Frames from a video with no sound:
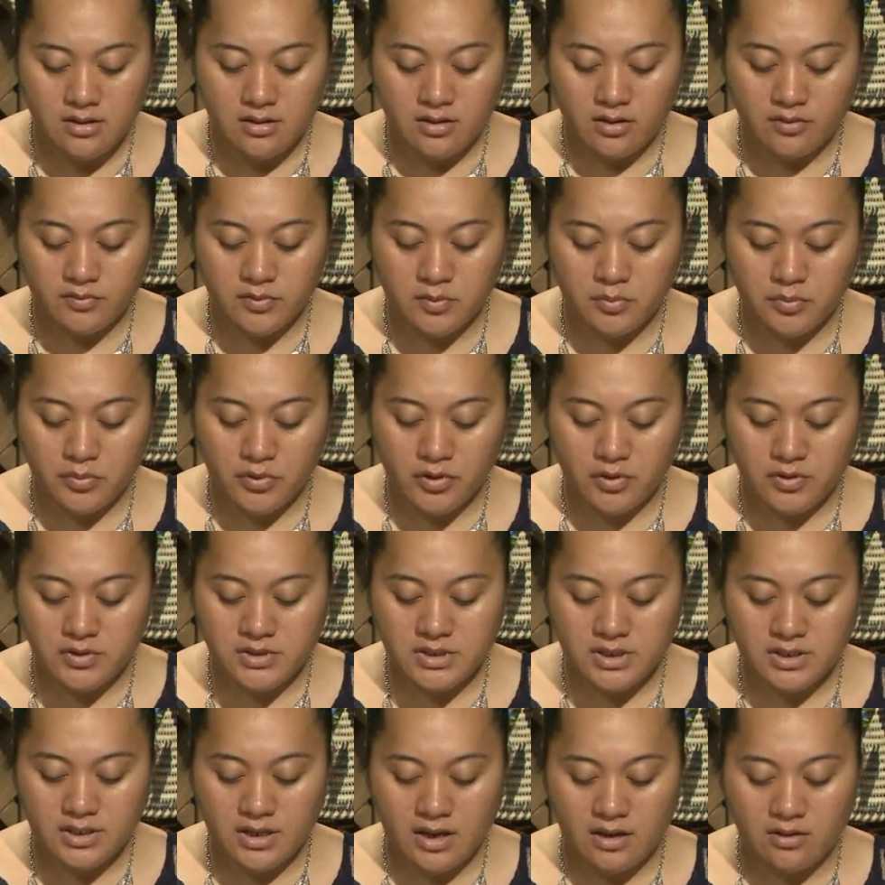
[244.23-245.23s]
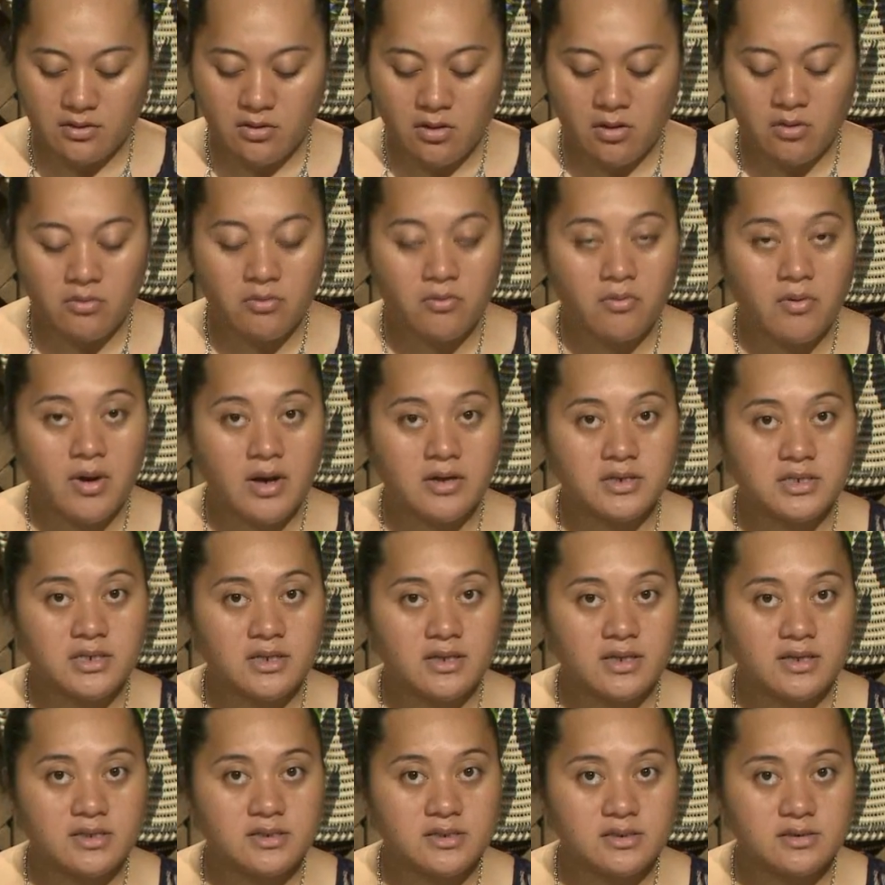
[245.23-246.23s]
of the project and
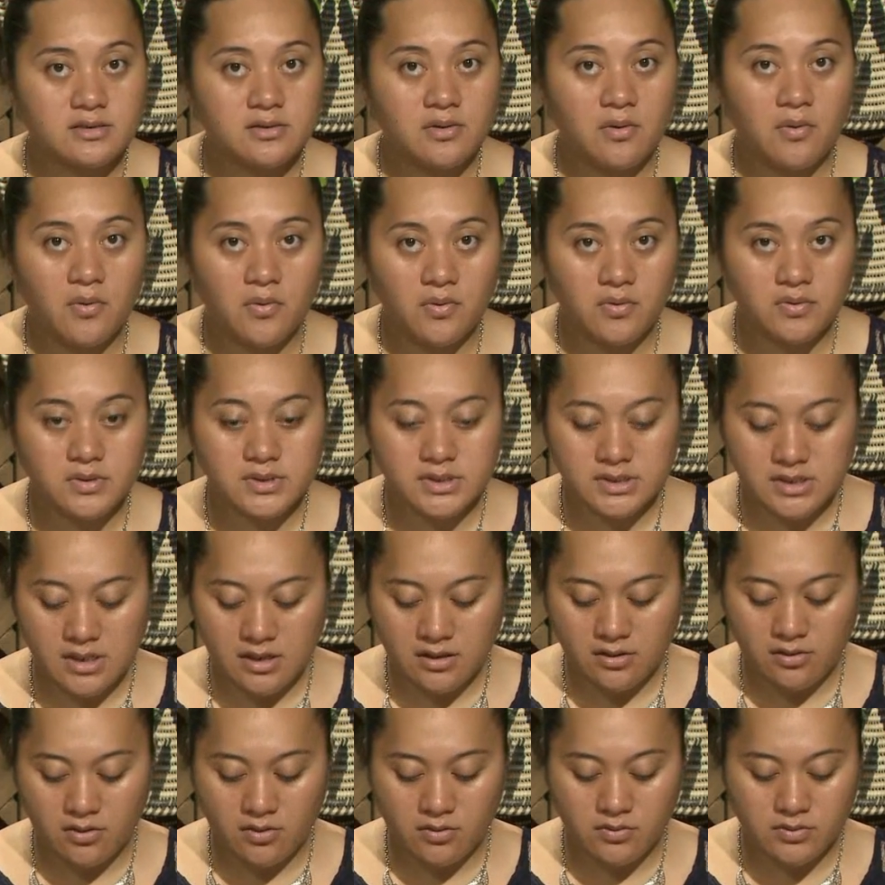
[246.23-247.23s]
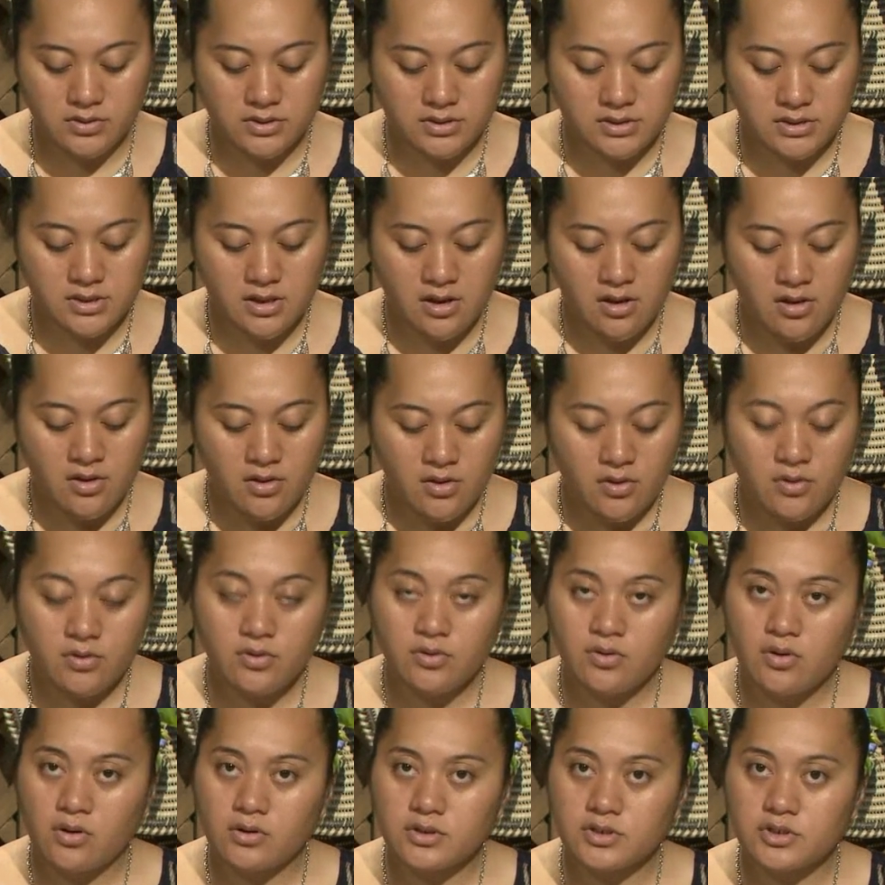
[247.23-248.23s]
congratulated all stakeholders who
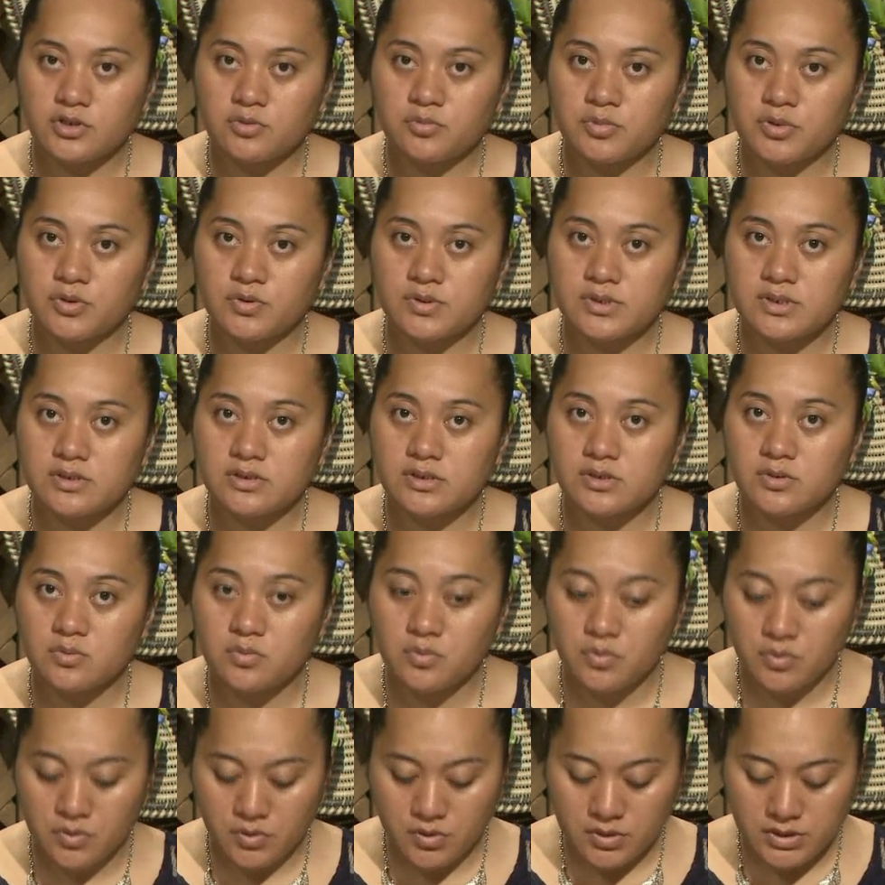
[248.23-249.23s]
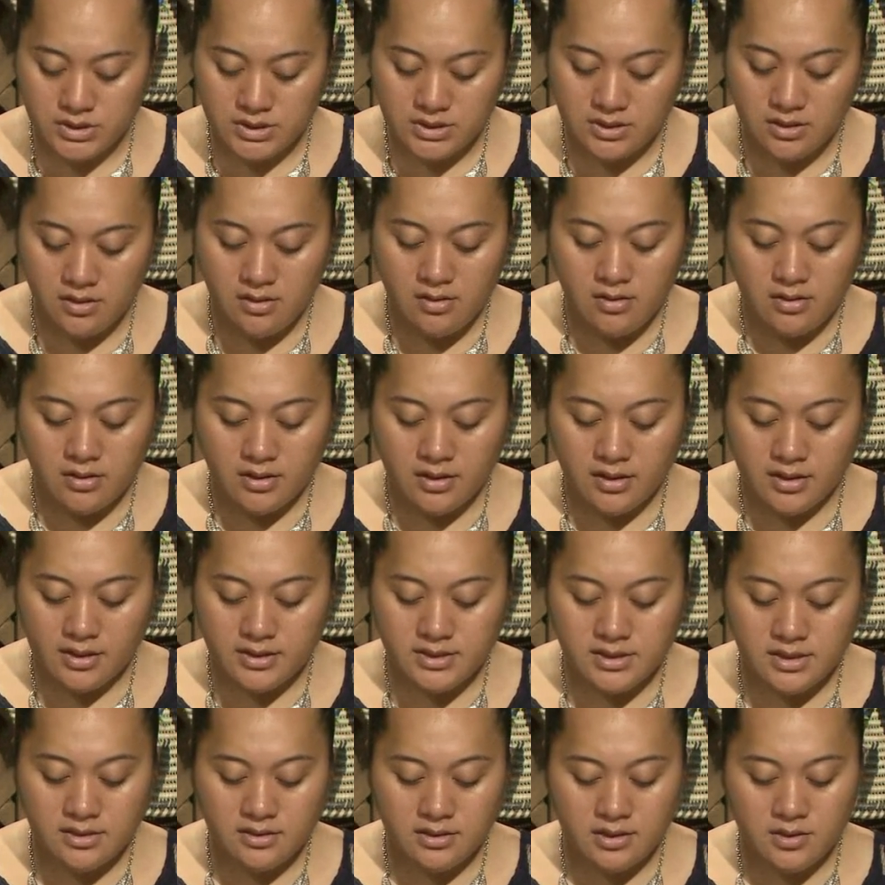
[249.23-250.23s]
contributed towards
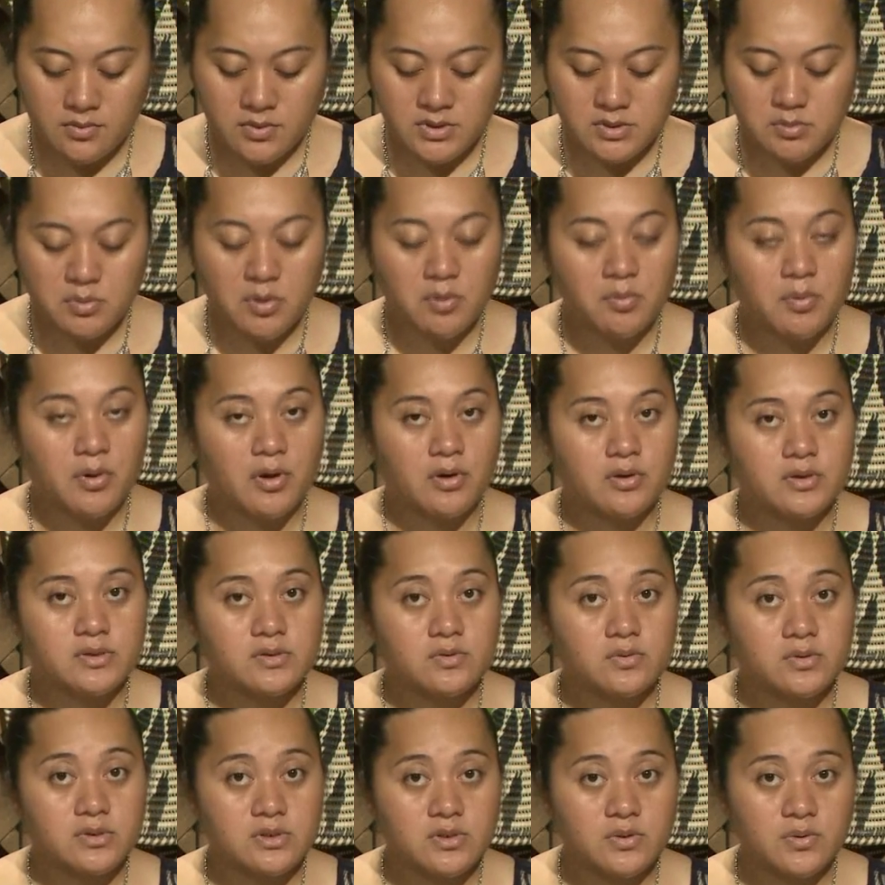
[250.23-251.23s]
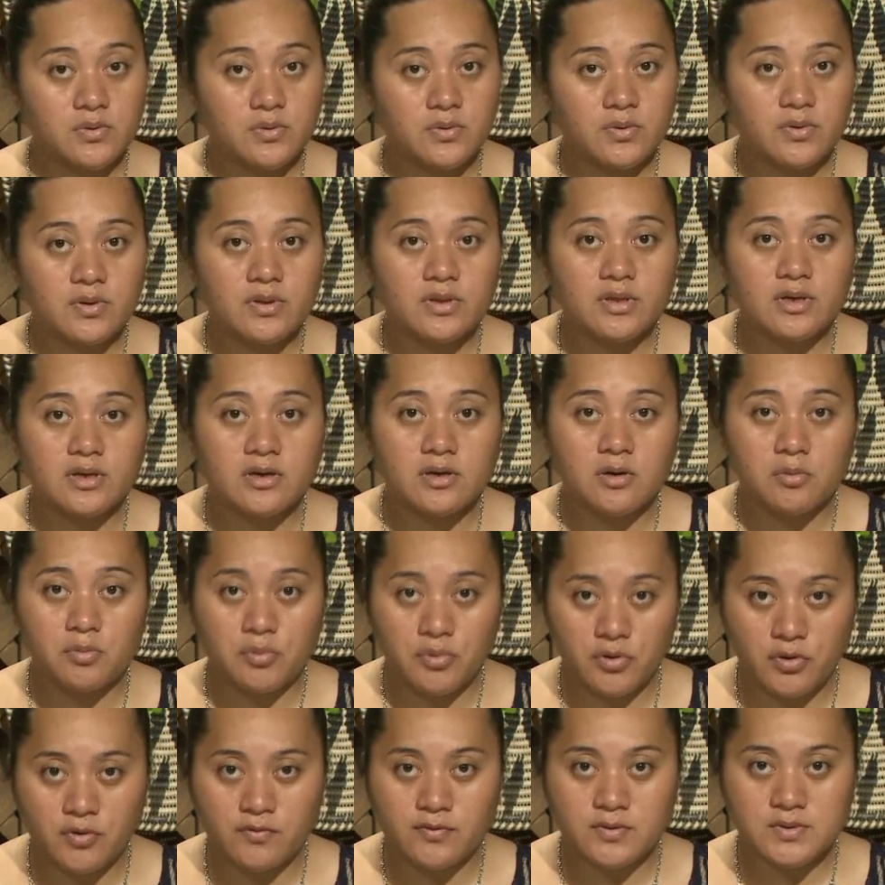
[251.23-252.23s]
getting Niue's proposal to the
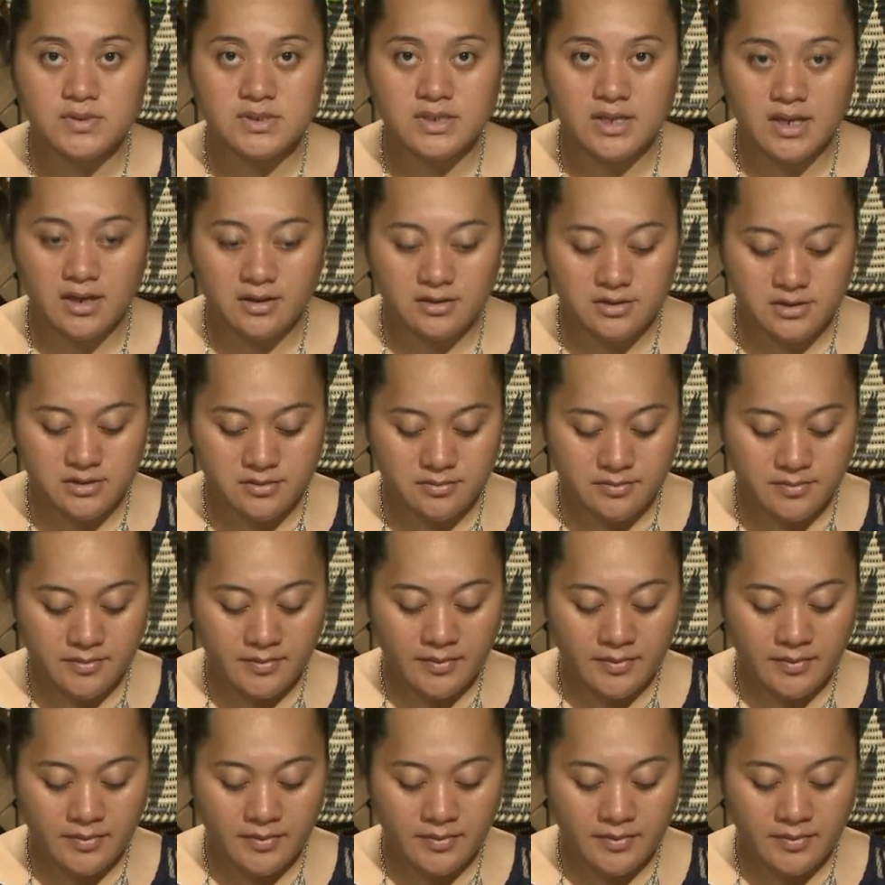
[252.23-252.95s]
approval stage.